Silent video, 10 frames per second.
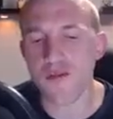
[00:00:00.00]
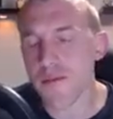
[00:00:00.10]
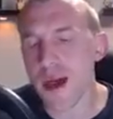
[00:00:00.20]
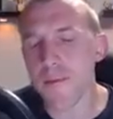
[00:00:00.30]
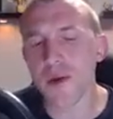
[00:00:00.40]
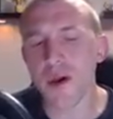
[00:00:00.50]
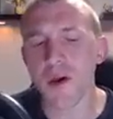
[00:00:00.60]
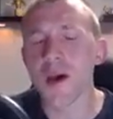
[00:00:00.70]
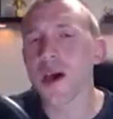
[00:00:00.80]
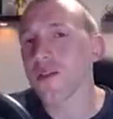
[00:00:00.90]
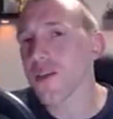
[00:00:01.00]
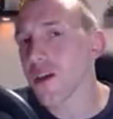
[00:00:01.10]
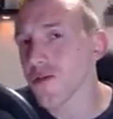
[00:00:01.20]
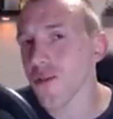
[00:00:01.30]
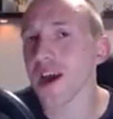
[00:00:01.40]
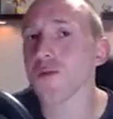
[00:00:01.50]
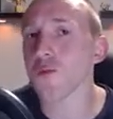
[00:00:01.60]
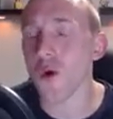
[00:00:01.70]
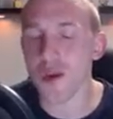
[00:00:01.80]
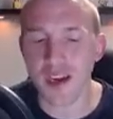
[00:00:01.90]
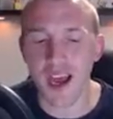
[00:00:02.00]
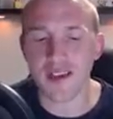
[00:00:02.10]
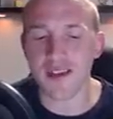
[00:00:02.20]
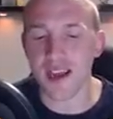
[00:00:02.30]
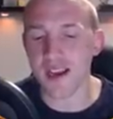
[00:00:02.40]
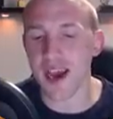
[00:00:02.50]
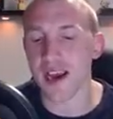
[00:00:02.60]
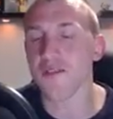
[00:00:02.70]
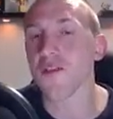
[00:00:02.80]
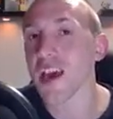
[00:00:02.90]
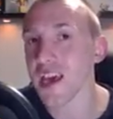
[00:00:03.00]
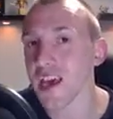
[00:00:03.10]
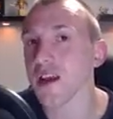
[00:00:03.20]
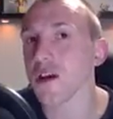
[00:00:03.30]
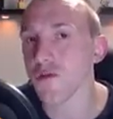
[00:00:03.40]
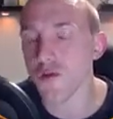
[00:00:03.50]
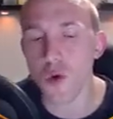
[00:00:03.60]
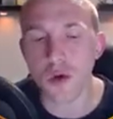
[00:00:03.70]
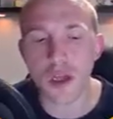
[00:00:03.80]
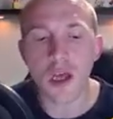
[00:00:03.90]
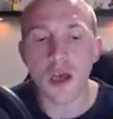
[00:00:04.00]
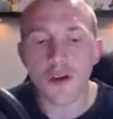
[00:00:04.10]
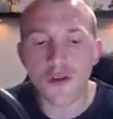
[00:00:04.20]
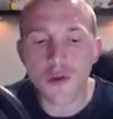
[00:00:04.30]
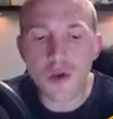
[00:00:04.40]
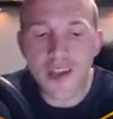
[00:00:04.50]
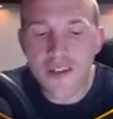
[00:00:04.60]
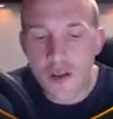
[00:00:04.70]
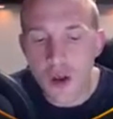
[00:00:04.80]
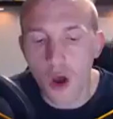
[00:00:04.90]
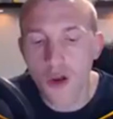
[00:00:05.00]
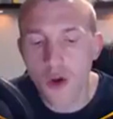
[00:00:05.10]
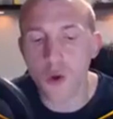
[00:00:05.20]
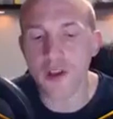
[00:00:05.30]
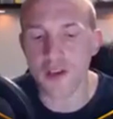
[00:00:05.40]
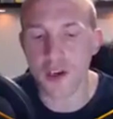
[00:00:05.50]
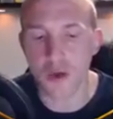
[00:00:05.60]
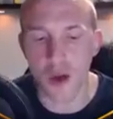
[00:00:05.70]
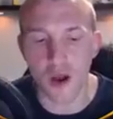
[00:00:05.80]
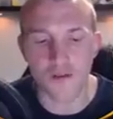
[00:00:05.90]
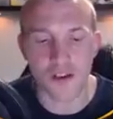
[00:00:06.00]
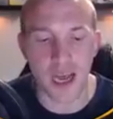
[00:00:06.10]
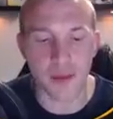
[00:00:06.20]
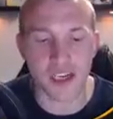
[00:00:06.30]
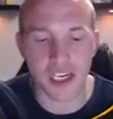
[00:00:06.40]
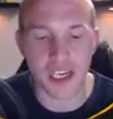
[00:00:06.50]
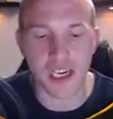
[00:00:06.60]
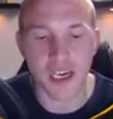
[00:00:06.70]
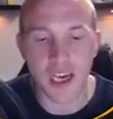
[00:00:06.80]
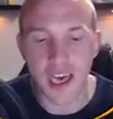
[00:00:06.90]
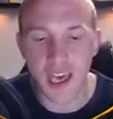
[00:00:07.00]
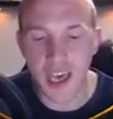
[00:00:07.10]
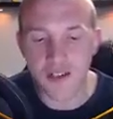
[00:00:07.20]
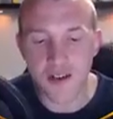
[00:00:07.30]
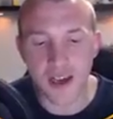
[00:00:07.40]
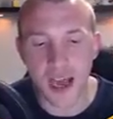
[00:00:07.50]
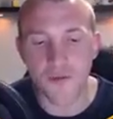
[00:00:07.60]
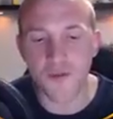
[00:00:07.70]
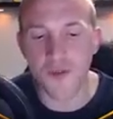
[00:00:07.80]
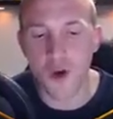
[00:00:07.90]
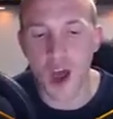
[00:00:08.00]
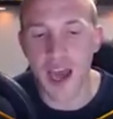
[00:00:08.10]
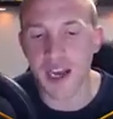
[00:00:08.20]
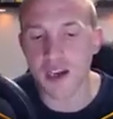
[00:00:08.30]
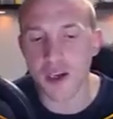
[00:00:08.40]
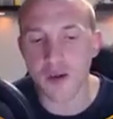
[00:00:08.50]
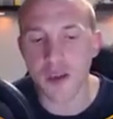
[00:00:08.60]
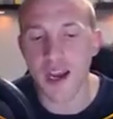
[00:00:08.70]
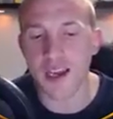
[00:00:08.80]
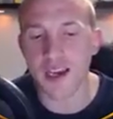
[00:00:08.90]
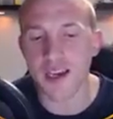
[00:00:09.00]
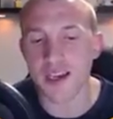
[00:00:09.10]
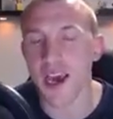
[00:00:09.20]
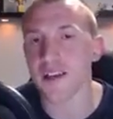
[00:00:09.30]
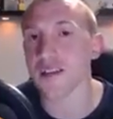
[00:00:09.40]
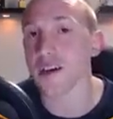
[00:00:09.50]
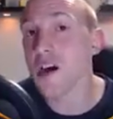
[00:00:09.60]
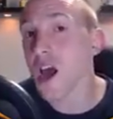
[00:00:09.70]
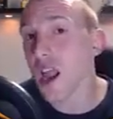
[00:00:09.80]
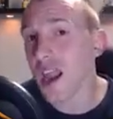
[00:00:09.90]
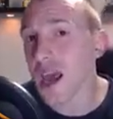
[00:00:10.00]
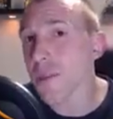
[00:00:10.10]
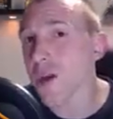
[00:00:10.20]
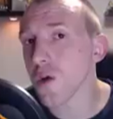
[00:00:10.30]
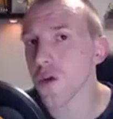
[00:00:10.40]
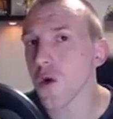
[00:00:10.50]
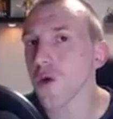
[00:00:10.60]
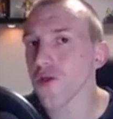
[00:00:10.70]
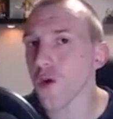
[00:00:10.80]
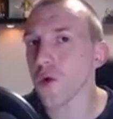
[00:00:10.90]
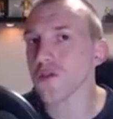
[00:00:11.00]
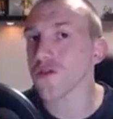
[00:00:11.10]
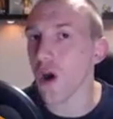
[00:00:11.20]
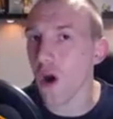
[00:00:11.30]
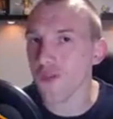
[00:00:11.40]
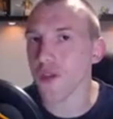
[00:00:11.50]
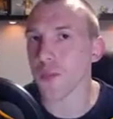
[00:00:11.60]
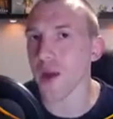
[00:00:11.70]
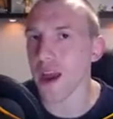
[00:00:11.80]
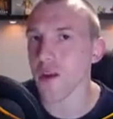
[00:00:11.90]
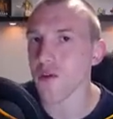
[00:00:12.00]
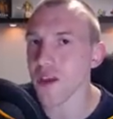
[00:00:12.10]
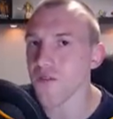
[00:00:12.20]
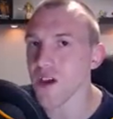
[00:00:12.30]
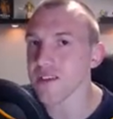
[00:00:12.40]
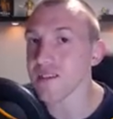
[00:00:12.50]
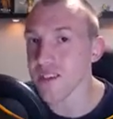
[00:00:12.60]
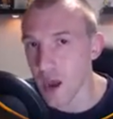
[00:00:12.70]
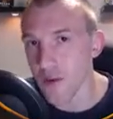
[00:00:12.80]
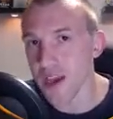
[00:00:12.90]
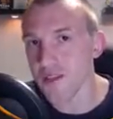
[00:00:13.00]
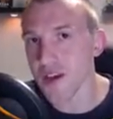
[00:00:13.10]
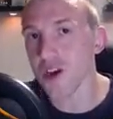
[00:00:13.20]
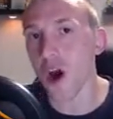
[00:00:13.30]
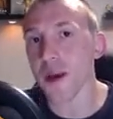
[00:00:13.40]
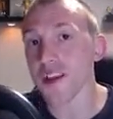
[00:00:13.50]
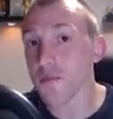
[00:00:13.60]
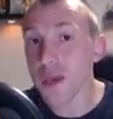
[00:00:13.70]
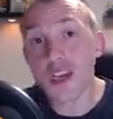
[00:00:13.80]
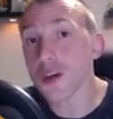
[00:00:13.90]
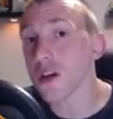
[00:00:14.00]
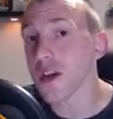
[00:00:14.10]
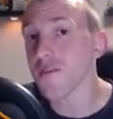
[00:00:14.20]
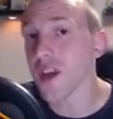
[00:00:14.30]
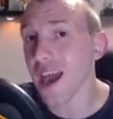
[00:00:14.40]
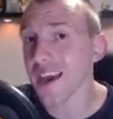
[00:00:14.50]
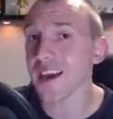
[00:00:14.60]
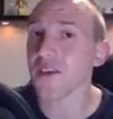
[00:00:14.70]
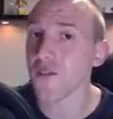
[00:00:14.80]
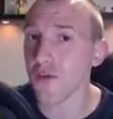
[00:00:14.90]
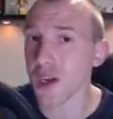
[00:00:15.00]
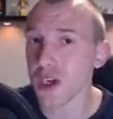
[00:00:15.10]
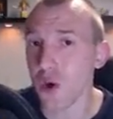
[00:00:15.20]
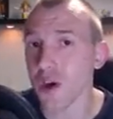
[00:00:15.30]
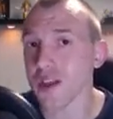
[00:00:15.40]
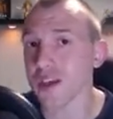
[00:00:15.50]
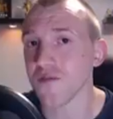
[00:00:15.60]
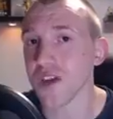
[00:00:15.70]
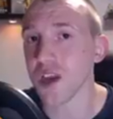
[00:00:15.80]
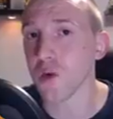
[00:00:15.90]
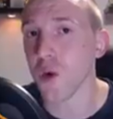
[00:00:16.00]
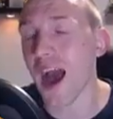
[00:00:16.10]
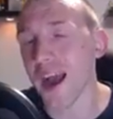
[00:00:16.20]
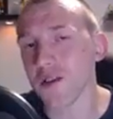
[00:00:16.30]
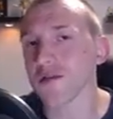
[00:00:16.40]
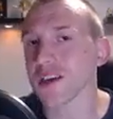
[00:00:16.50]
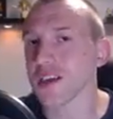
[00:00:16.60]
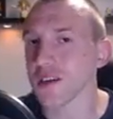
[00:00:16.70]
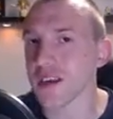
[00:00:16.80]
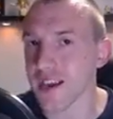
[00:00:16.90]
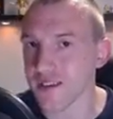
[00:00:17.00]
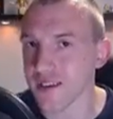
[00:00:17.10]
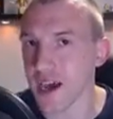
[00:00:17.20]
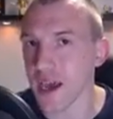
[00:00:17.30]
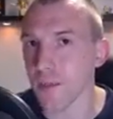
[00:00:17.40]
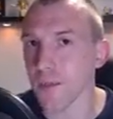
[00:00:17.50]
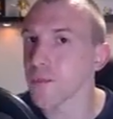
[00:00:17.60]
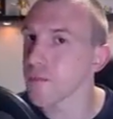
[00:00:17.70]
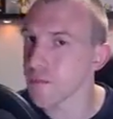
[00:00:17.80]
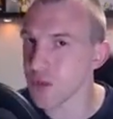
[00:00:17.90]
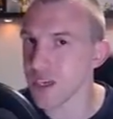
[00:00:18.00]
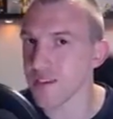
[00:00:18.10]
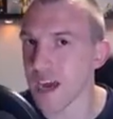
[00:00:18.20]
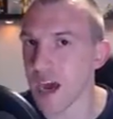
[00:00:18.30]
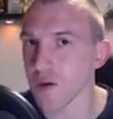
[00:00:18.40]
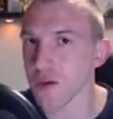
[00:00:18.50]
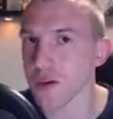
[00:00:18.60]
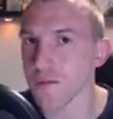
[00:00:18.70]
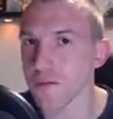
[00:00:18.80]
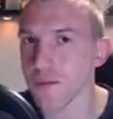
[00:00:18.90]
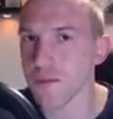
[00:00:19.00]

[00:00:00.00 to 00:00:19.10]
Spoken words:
Now remember, the Grand Warden has that kind of healer role, so he's not going to do a lot of damage here. He is going to get fried to that Giga Tesla. Let me know your thoughts of the brand new defense down in the comments. Make sure to leave a like if you've enjoyed this video, and until next time, peace out.